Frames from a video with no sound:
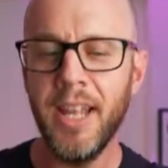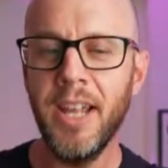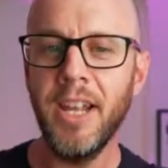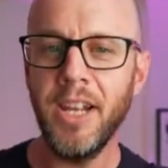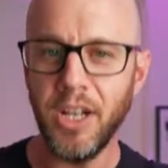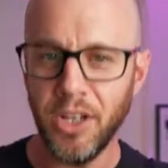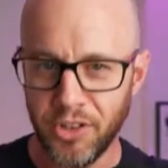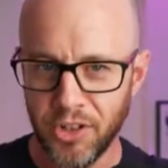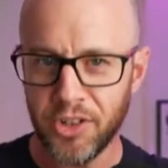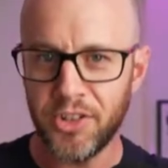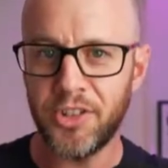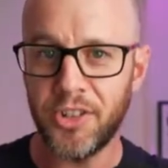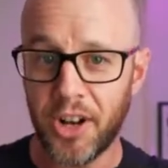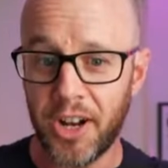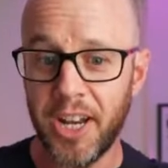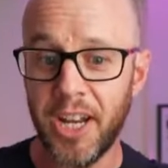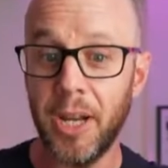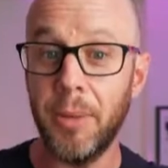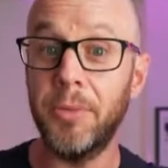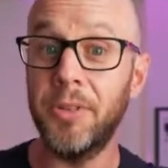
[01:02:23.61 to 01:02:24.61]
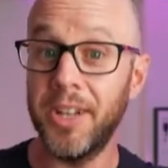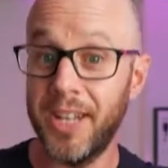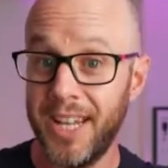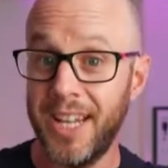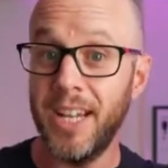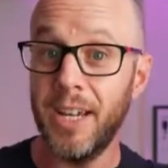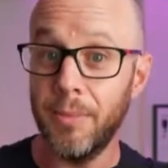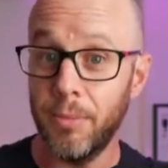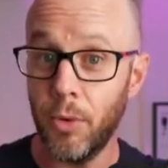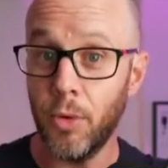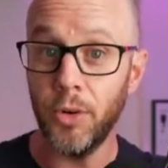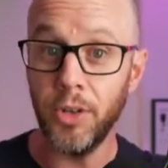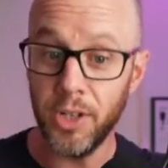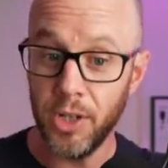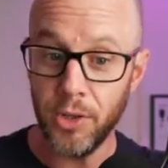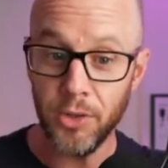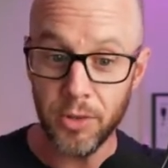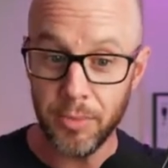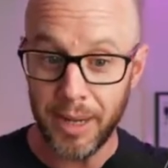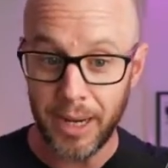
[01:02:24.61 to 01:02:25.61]
You're just signing up to hear more
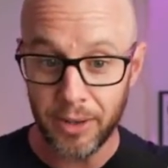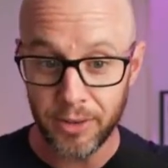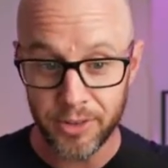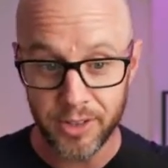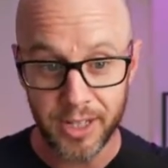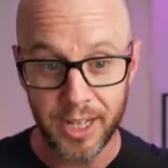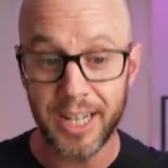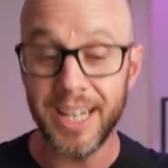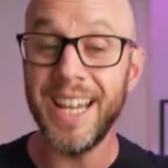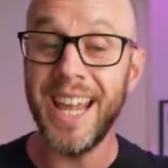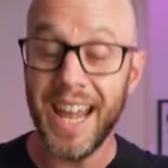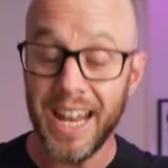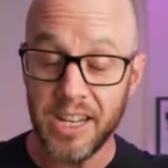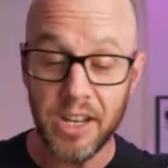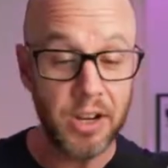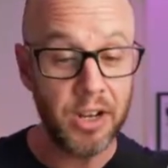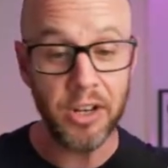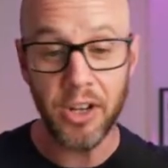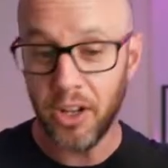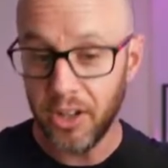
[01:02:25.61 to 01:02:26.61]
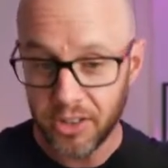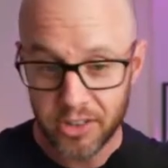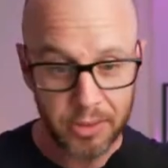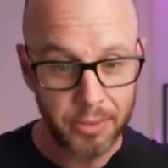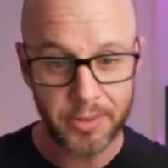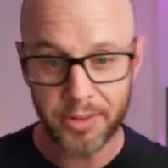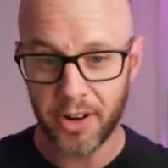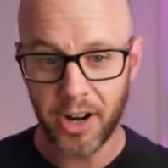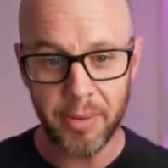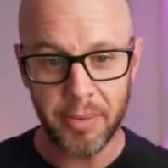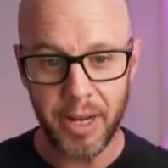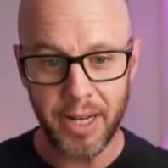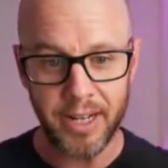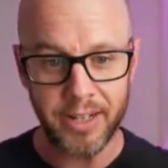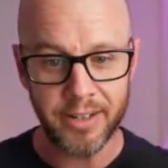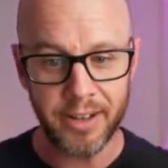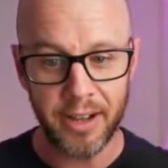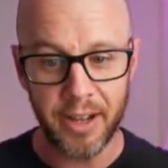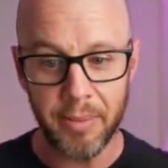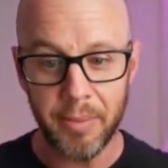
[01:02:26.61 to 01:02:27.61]
news about it. And again, you can unsubscribe at any
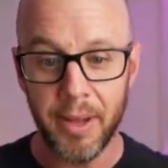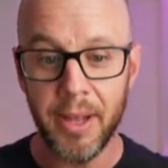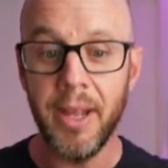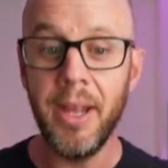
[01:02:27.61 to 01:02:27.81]
time.